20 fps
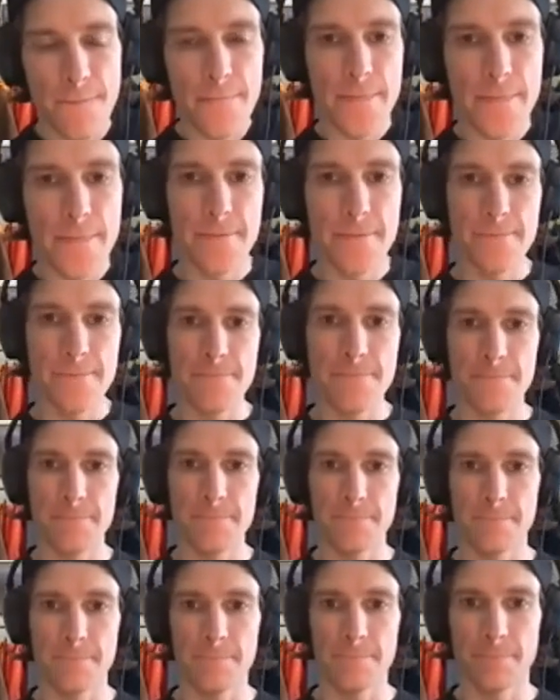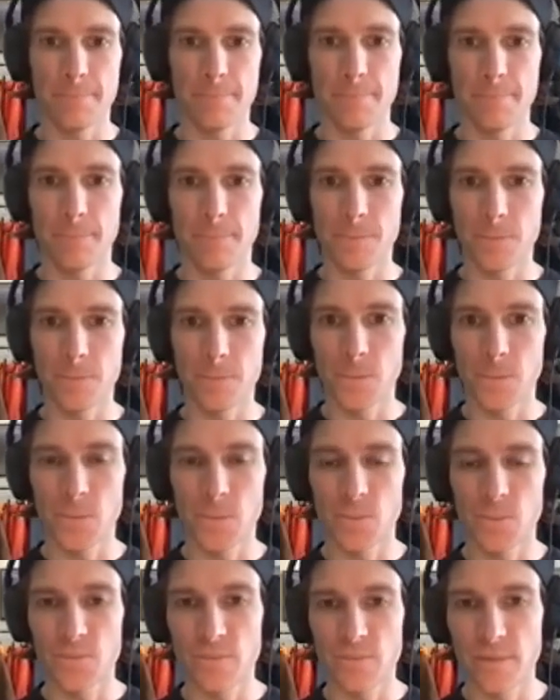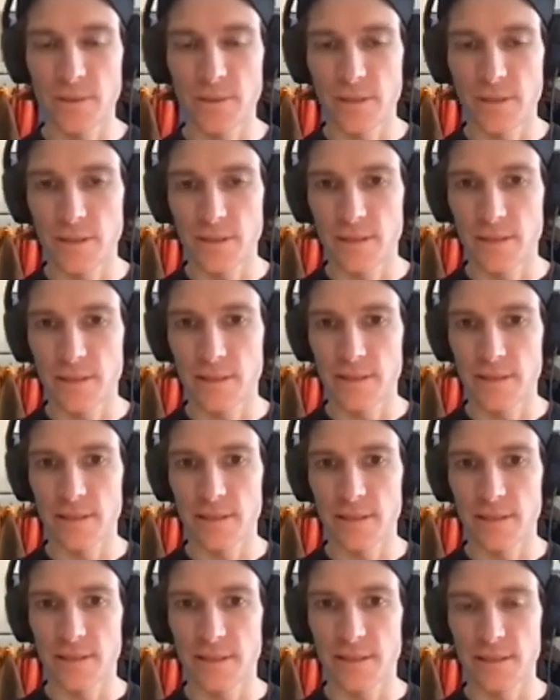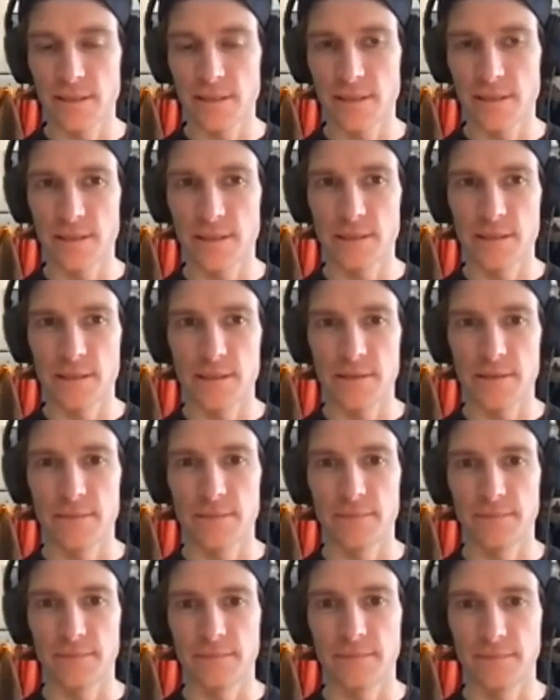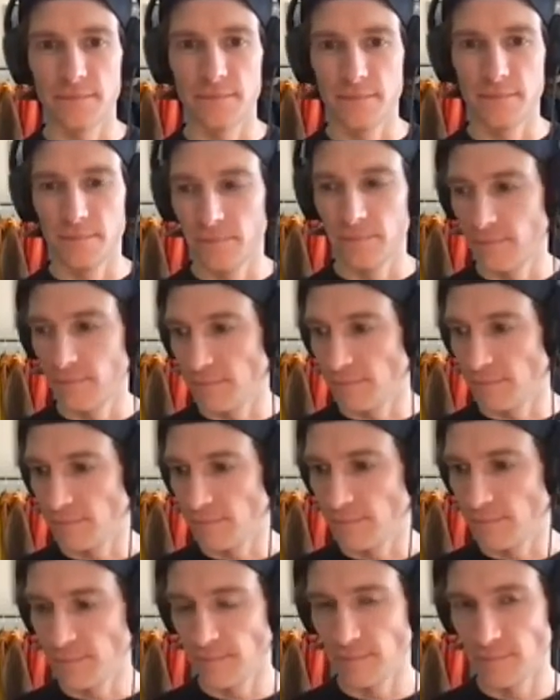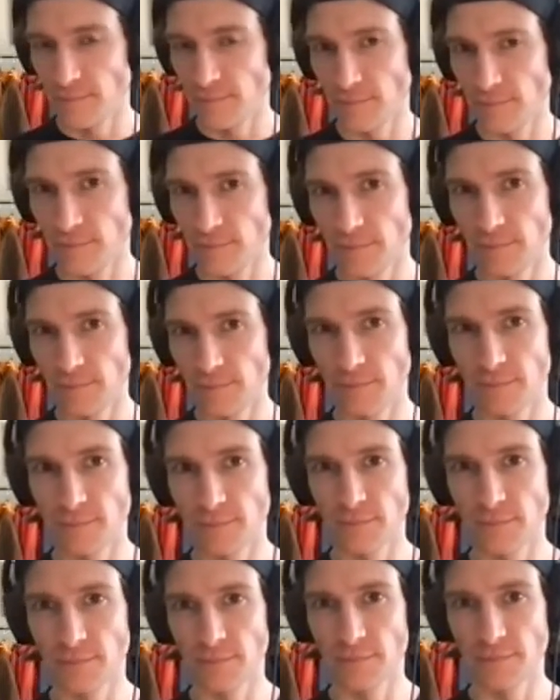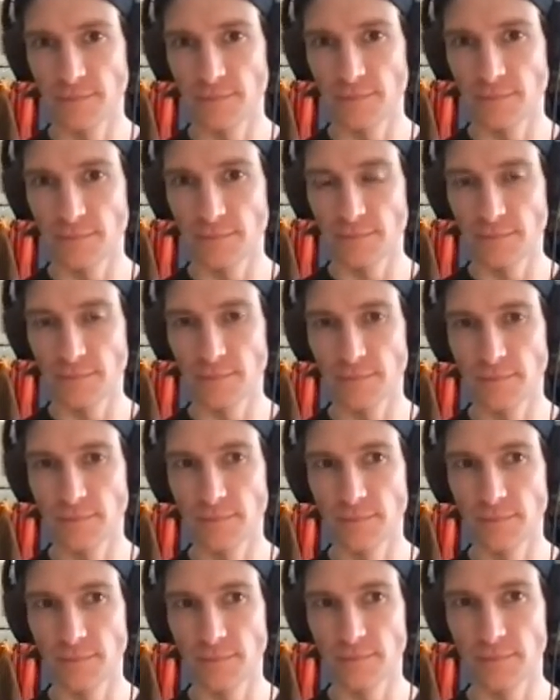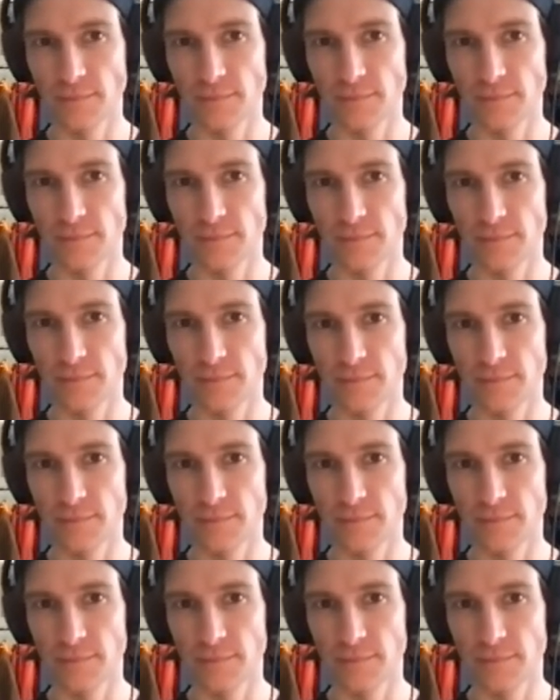This person isn't speaking.